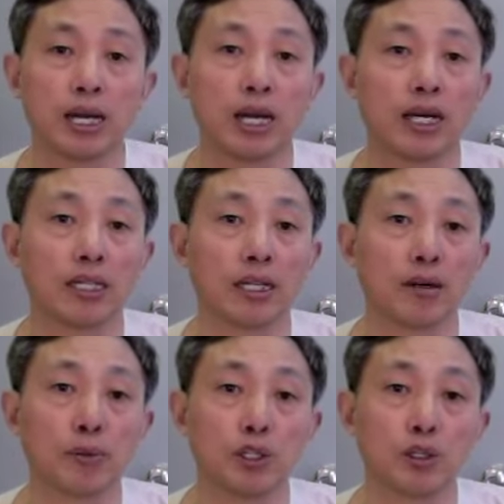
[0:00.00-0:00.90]
And
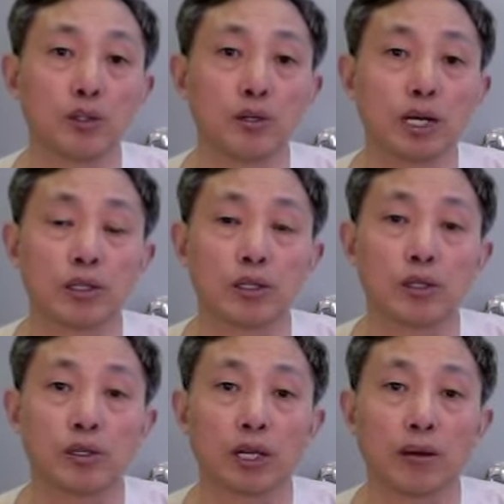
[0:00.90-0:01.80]
number two, I'm going to
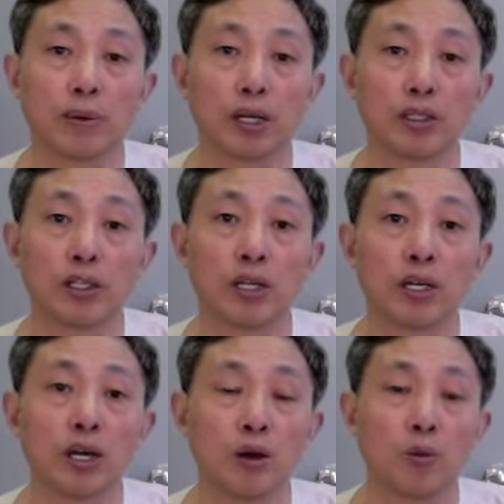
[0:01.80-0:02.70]
talk about
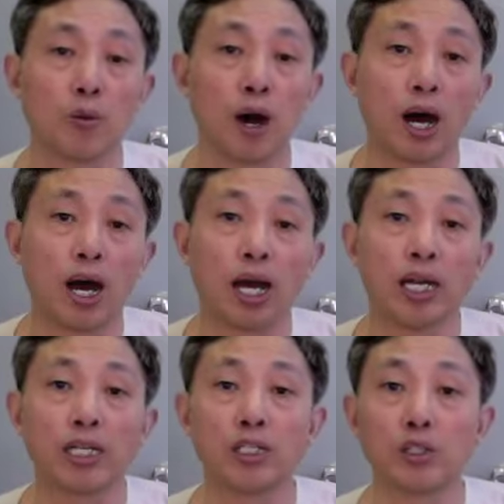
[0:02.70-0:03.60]
why
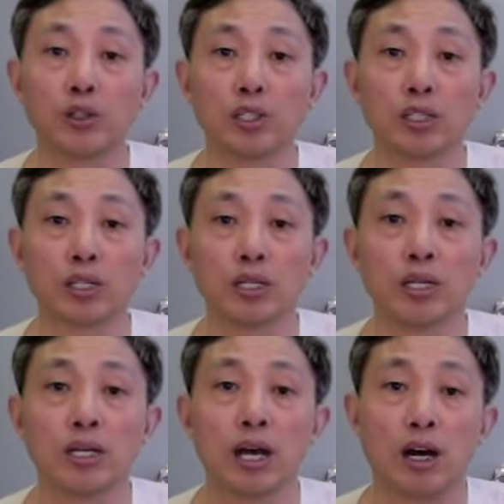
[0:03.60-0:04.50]
use
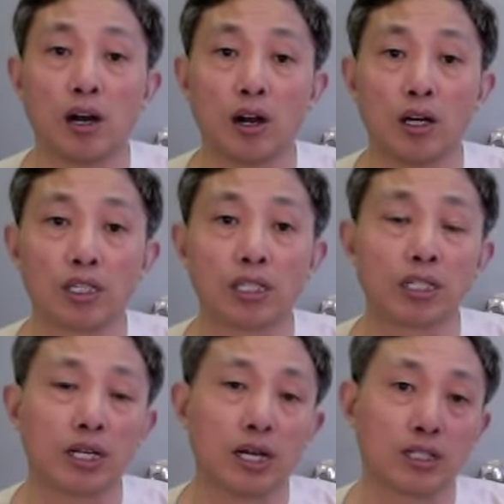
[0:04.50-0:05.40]
arts
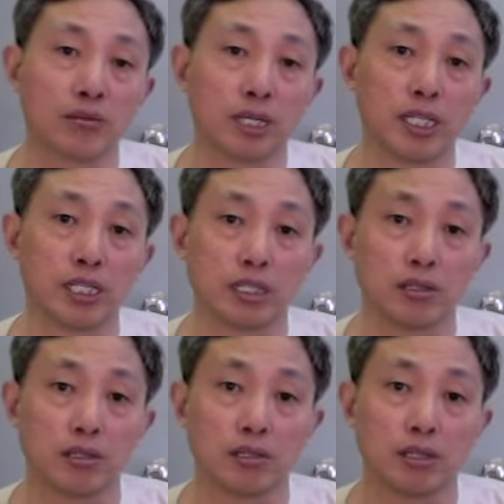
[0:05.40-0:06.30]
as medicine.
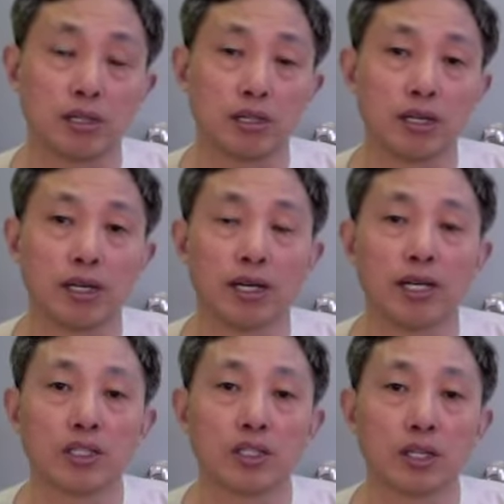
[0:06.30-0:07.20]

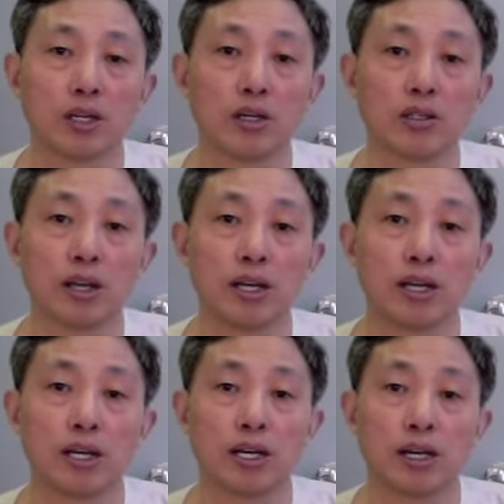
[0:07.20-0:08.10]
So
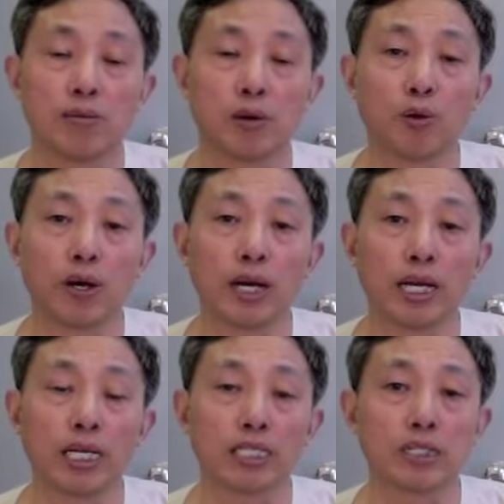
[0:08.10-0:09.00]
the number one
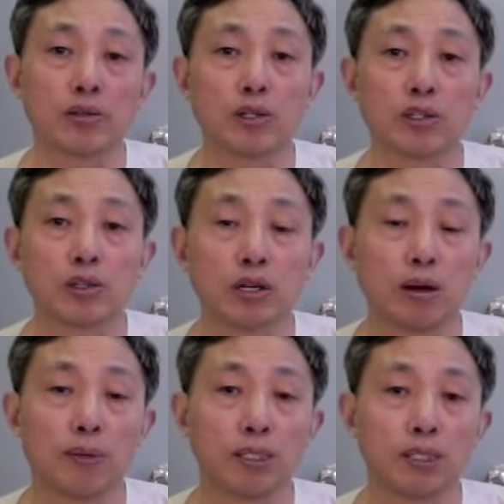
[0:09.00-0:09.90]
is we're going to talk
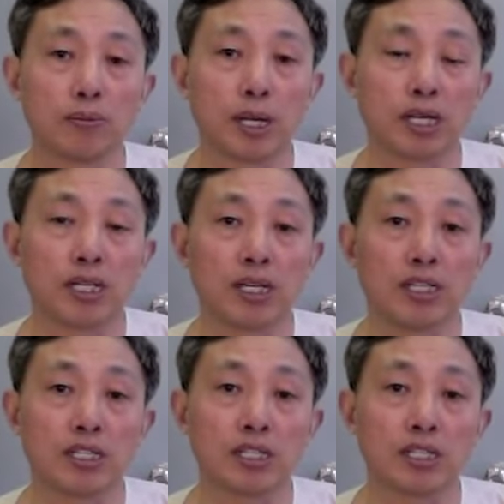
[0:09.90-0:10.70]
about this painting.